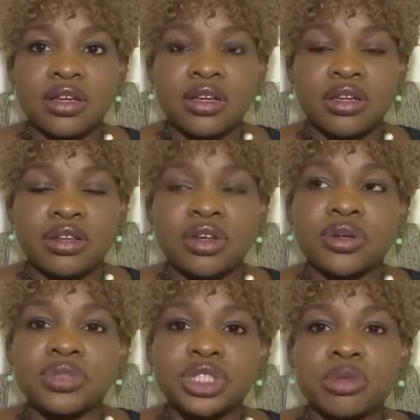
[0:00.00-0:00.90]
Now,
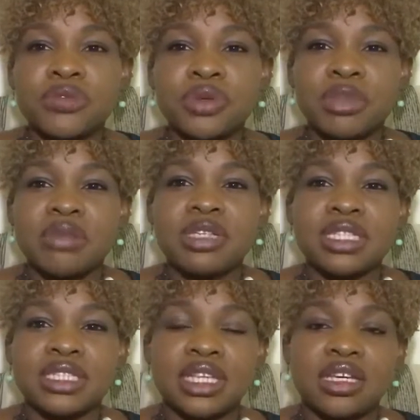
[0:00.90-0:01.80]
some of you may be
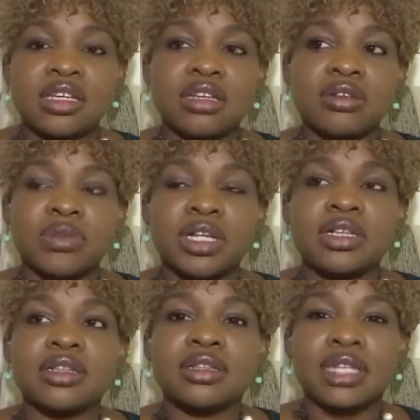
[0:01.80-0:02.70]
saying,
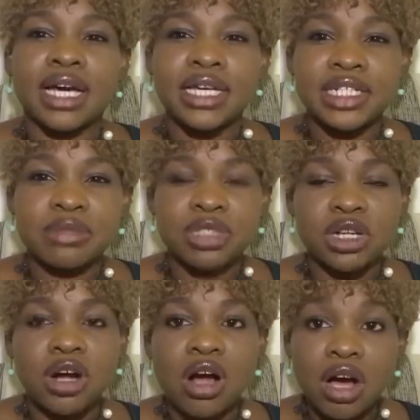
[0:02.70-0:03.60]
well, the items
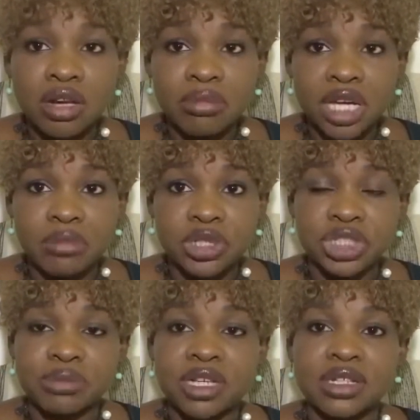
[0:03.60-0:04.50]
are on my
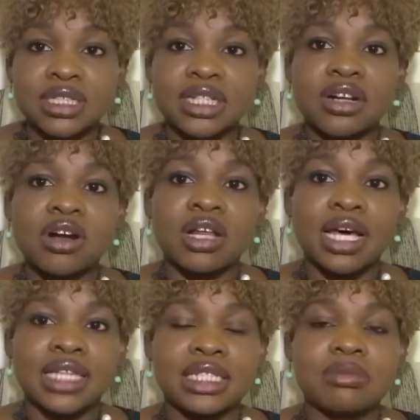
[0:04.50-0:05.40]
budget because they're all
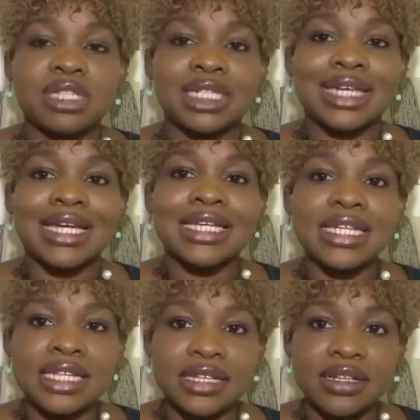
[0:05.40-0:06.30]
items that I
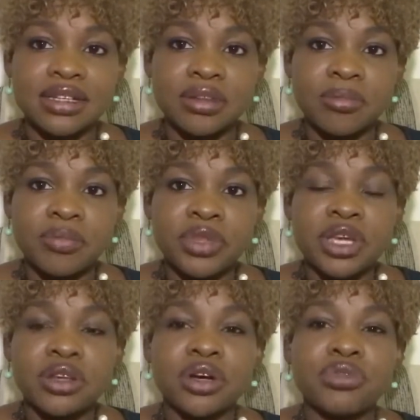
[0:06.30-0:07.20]
need.
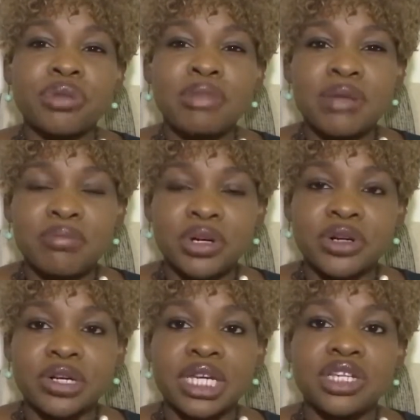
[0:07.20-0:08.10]
Now
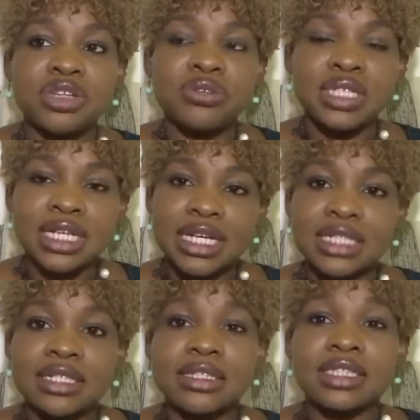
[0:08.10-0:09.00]
remember, in
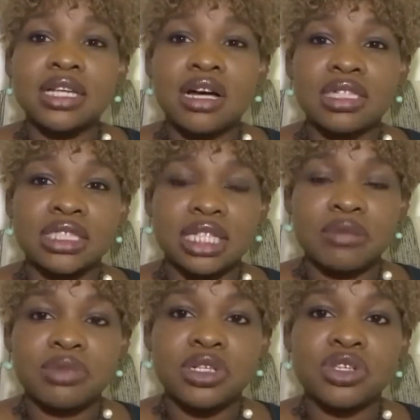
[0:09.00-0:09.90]
utilizing this
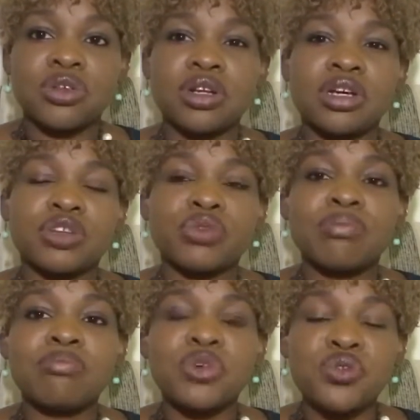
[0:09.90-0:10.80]
concept, you're not
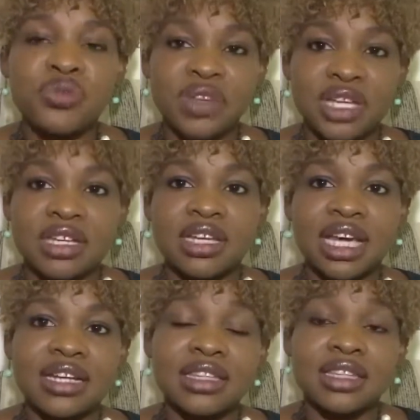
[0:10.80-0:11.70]
removing
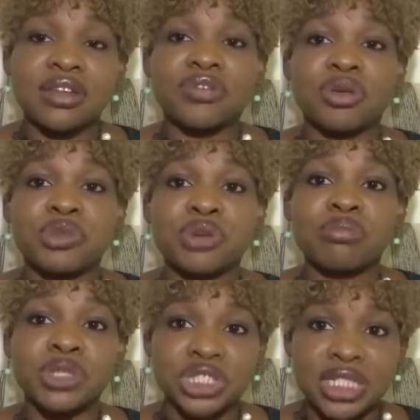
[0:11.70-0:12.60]
anything from your
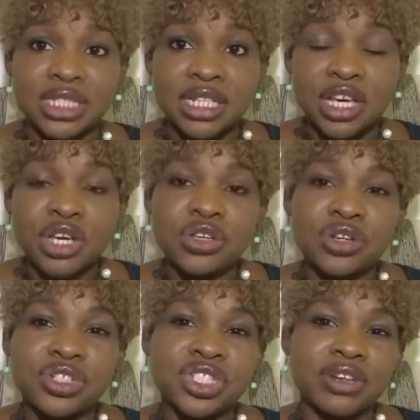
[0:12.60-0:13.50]
budget. You're
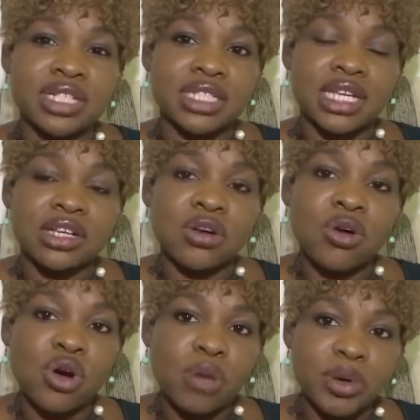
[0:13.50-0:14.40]
just trying to
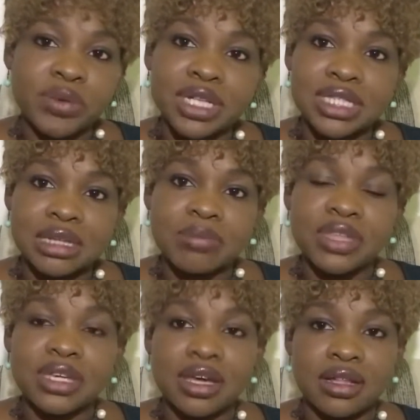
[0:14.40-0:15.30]
incorporate
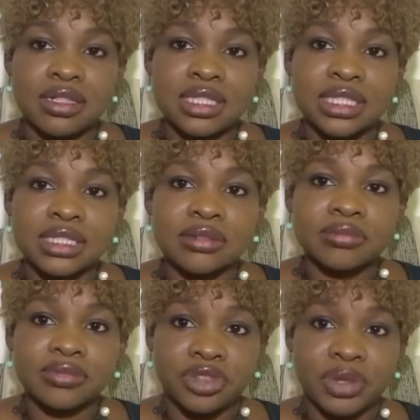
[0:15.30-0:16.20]
something else,
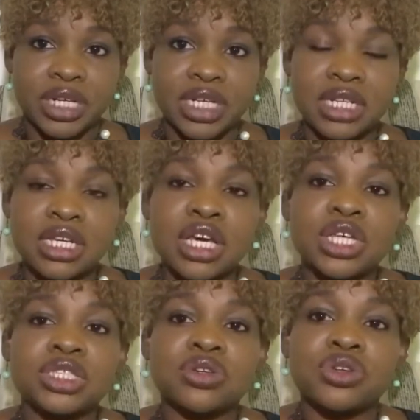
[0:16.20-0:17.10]
right?
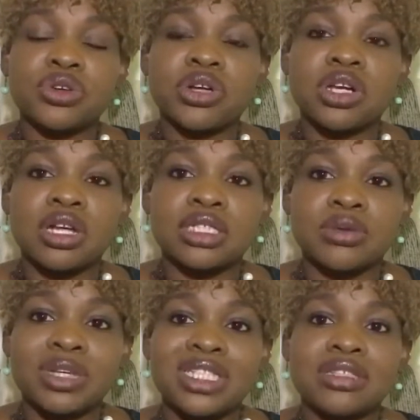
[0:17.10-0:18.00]
So you're not
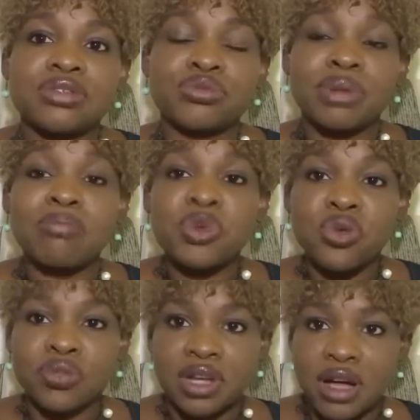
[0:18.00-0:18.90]
going to remove
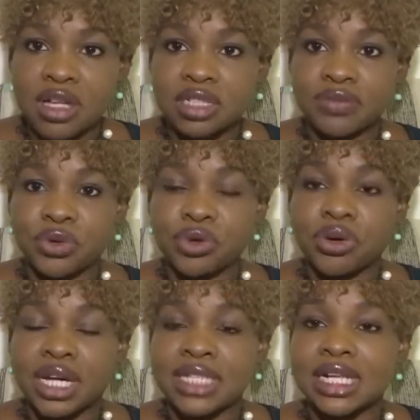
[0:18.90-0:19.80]
the cost, for
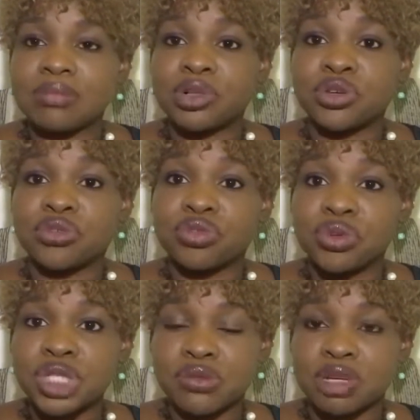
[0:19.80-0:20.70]
example, your
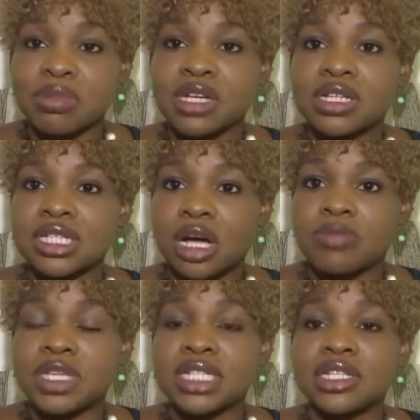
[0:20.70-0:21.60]
grocery, because
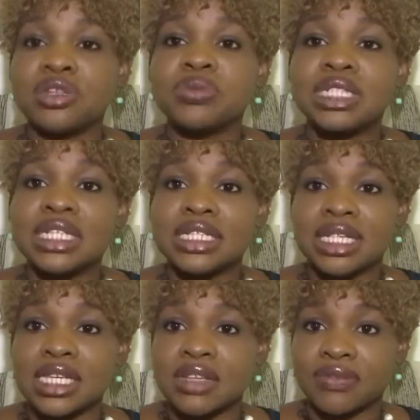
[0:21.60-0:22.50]
obviously you would need to
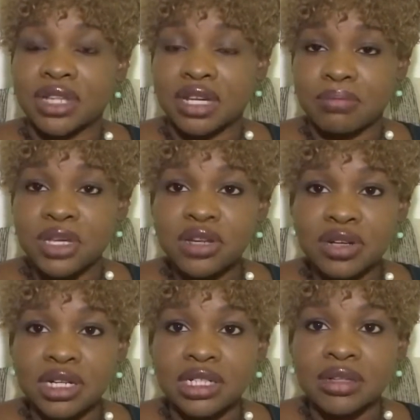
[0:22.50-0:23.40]
eat for that
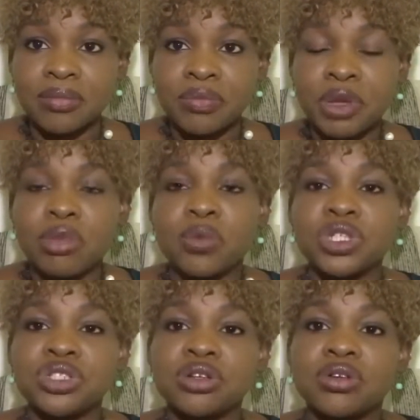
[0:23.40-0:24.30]
period. But what
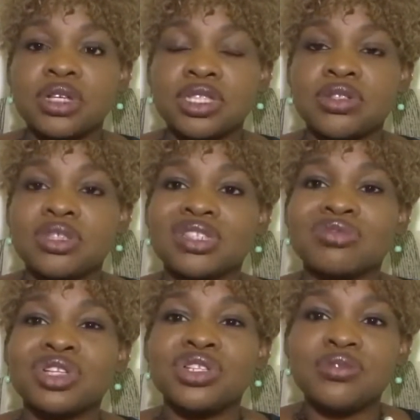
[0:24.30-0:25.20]
you're going to do is to
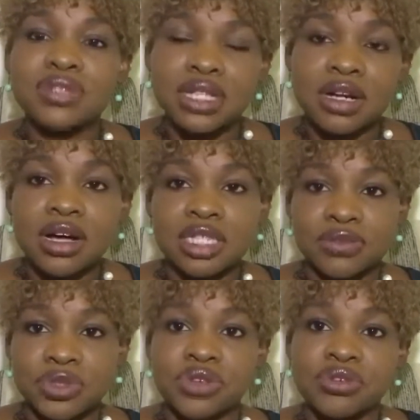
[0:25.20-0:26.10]
reduce the cost for
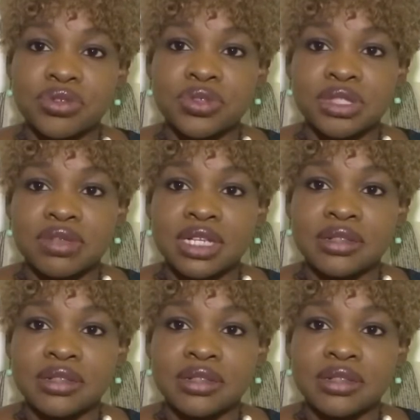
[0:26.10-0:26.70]
your grocery.